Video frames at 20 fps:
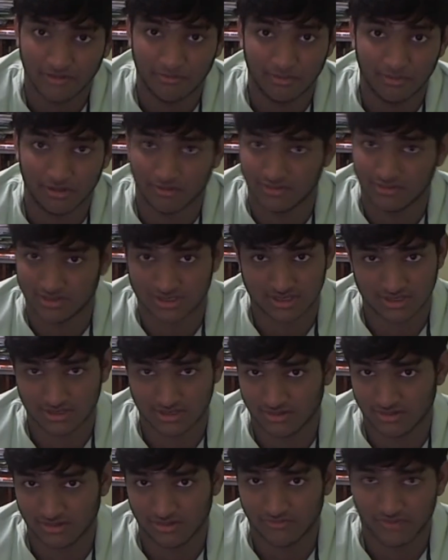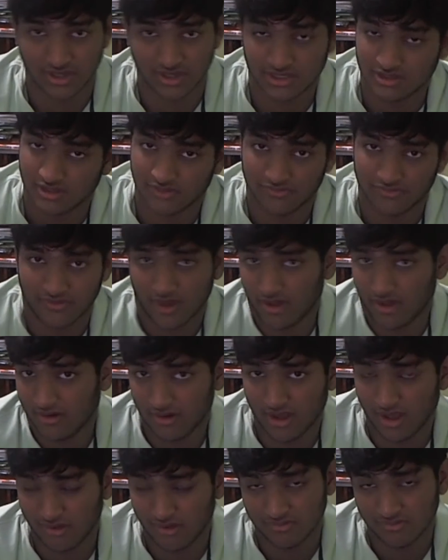but you eventually found it
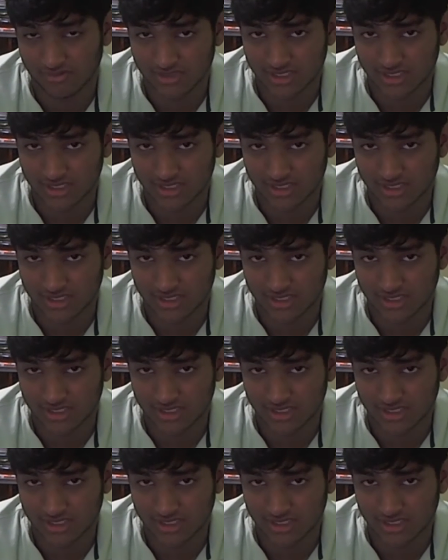out. And it was